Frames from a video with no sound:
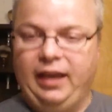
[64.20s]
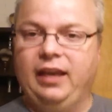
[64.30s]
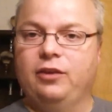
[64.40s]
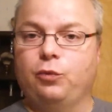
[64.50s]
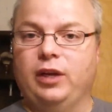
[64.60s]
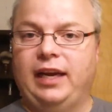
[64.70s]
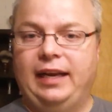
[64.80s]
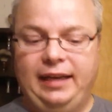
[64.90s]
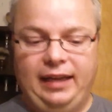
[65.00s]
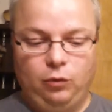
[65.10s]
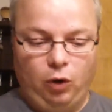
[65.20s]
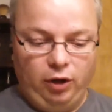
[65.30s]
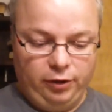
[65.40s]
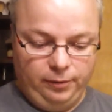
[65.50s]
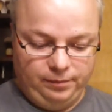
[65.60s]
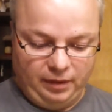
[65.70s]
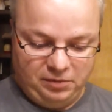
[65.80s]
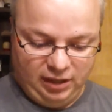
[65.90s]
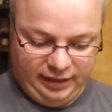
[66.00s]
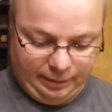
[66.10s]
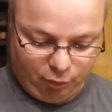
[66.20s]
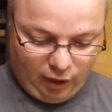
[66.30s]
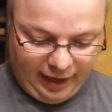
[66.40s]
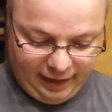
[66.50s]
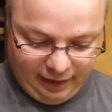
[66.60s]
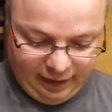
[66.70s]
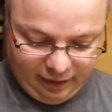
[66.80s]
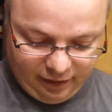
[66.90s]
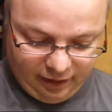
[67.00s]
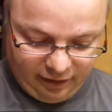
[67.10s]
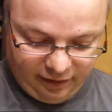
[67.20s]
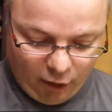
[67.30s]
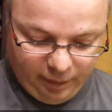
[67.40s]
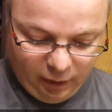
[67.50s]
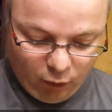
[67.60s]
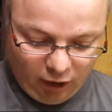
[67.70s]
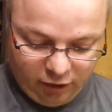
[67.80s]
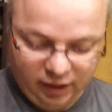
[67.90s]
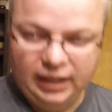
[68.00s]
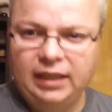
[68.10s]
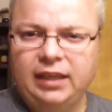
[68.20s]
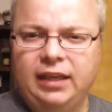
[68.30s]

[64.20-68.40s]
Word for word: is when I need water, I'm going to dip right into the soapy water.